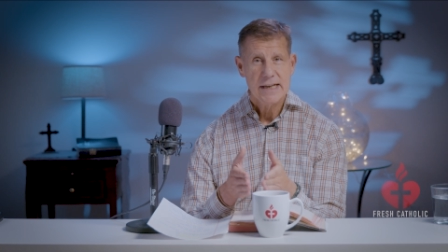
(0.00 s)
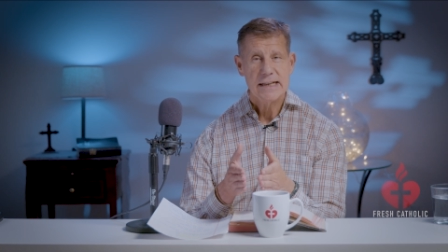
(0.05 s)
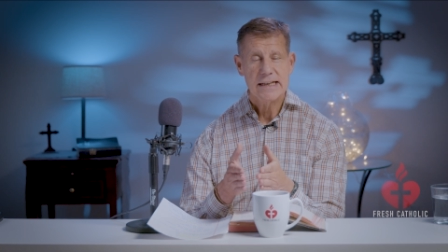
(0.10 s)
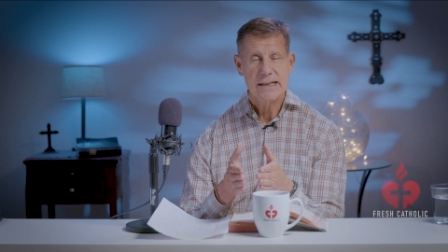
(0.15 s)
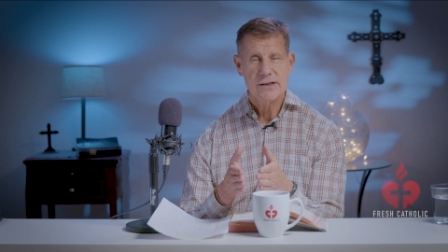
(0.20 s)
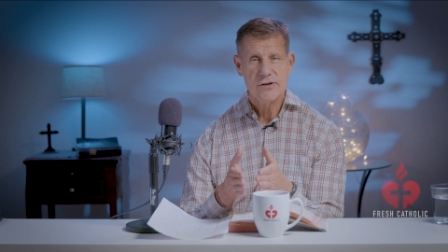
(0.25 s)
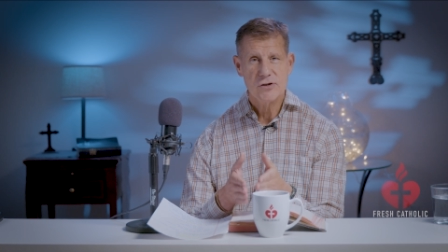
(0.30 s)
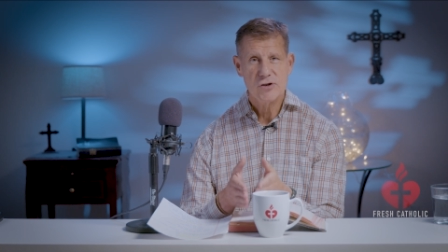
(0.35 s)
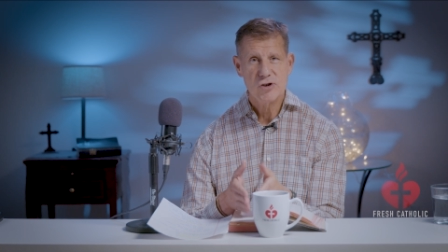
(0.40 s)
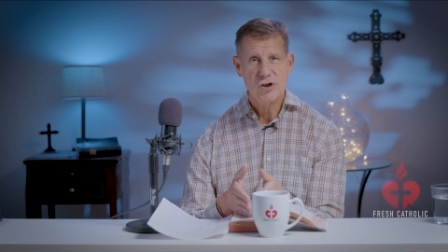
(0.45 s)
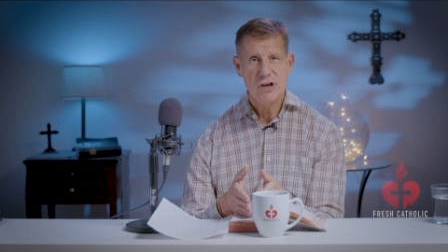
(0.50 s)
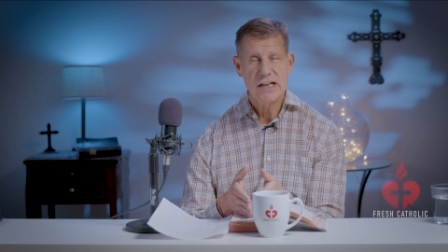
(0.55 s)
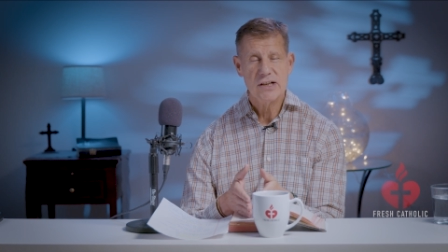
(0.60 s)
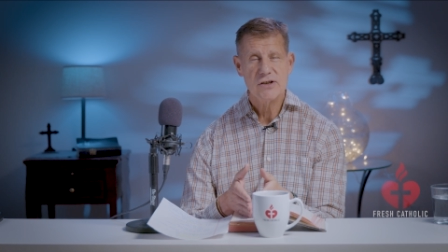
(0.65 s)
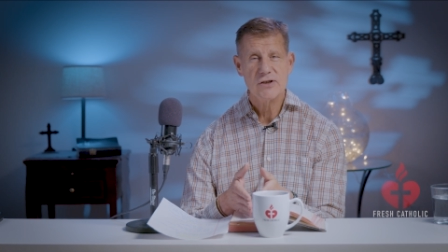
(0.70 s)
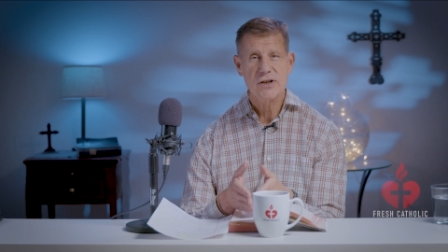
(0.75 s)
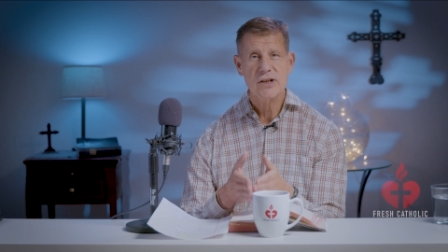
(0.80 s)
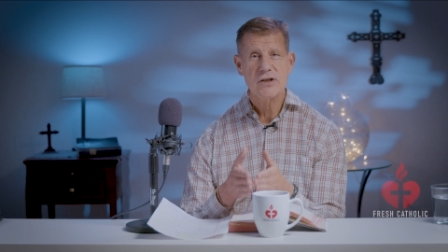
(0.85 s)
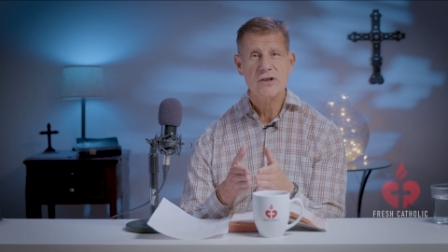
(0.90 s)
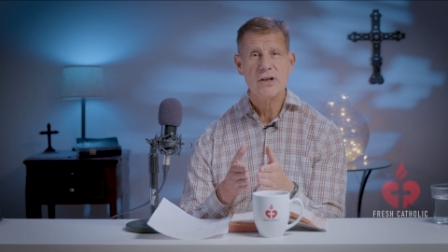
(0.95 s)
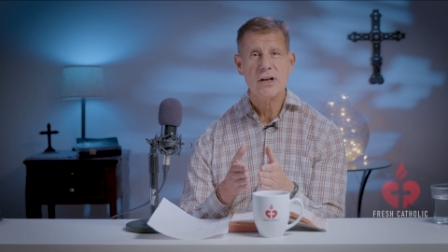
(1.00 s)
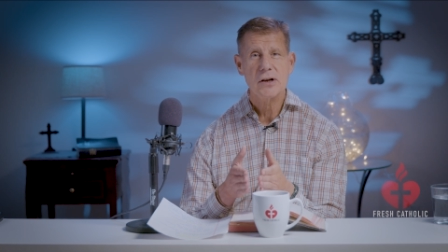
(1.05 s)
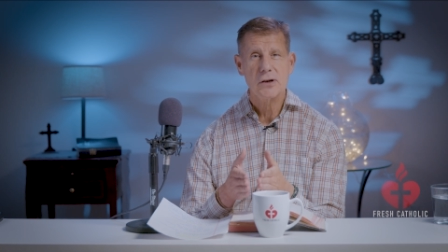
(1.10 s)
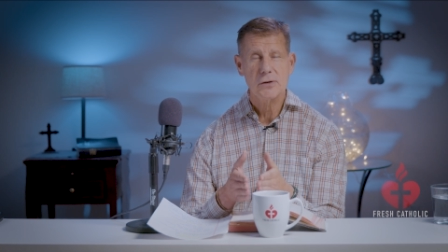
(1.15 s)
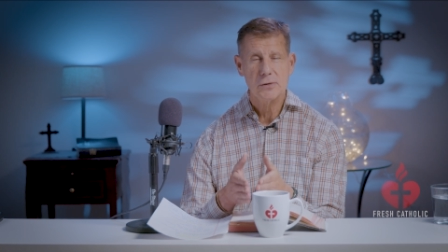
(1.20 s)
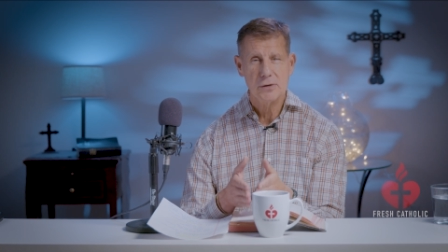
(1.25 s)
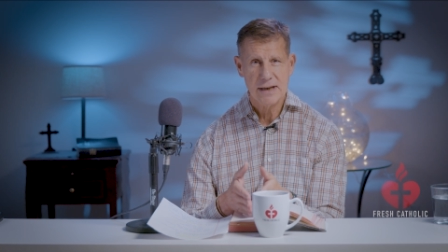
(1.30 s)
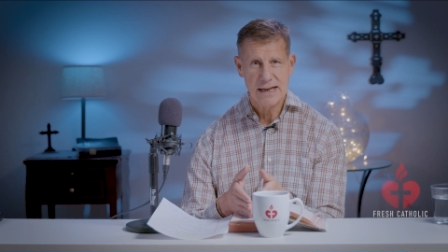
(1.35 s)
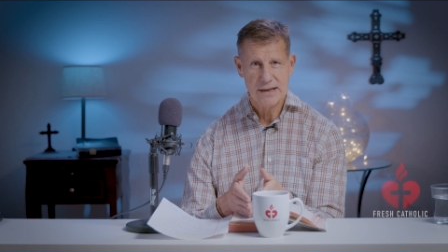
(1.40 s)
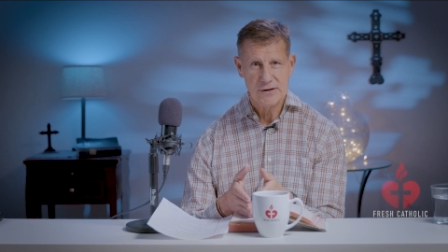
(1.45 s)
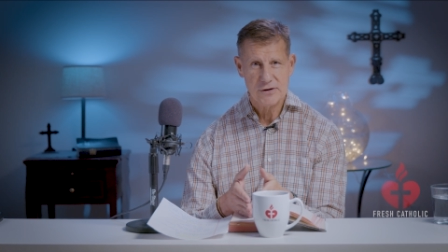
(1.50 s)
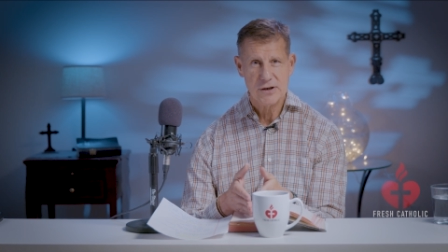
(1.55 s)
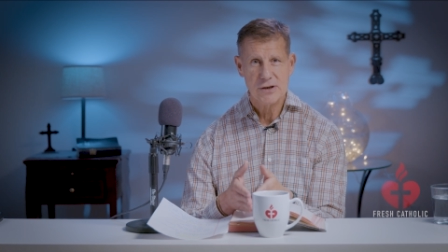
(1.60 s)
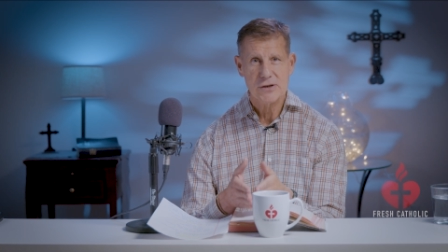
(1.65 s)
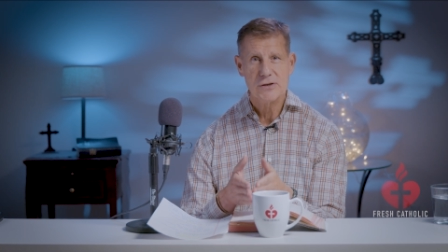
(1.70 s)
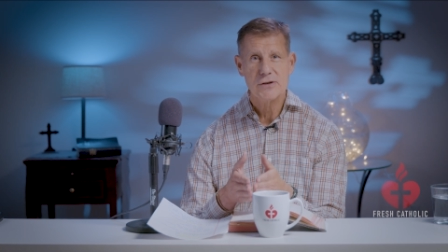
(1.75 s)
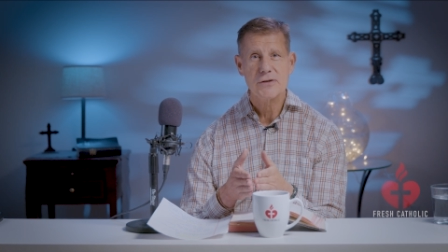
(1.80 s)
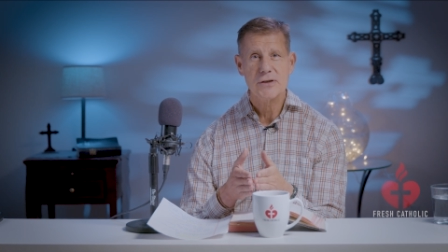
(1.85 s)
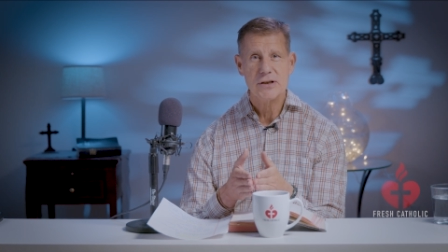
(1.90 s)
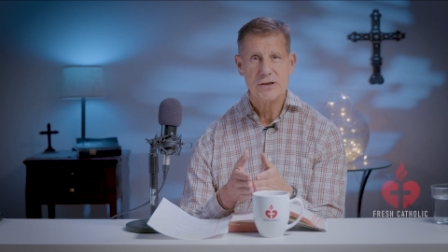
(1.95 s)
is Jesus
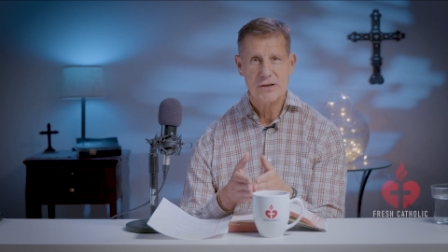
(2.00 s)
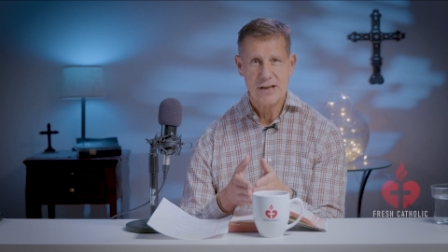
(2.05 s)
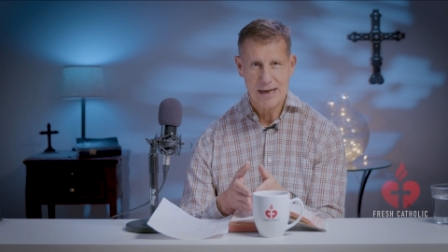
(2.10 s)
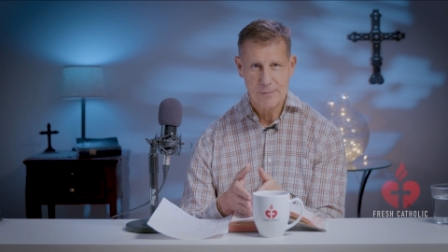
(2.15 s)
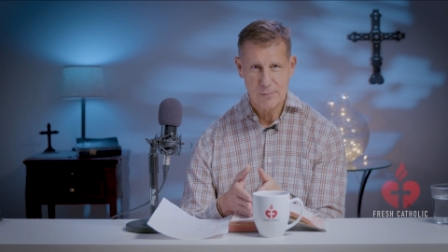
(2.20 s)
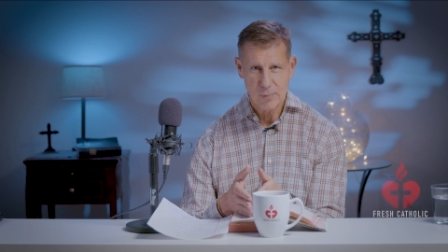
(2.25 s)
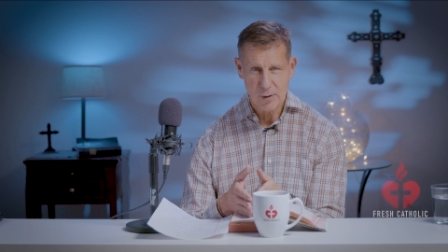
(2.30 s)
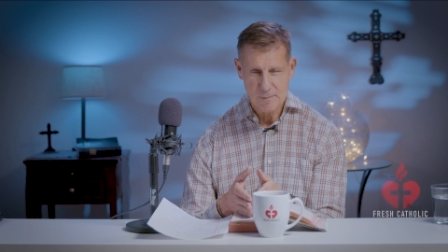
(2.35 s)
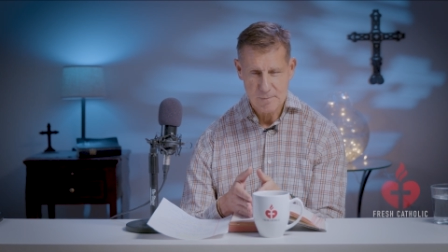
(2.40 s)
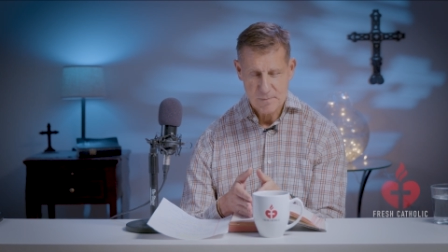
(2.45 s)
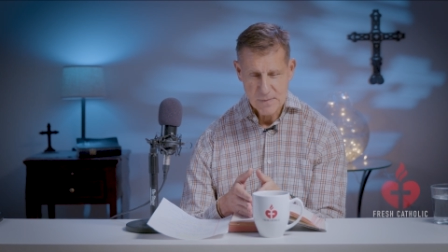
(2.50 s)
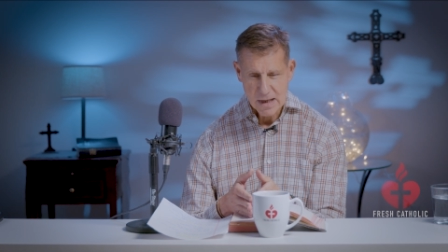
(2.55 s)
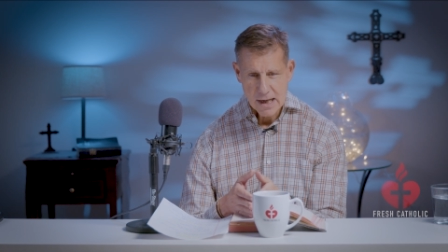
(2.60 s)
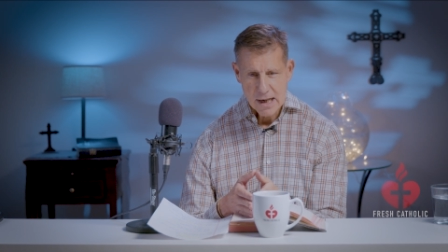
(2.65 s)
cleanses the temple.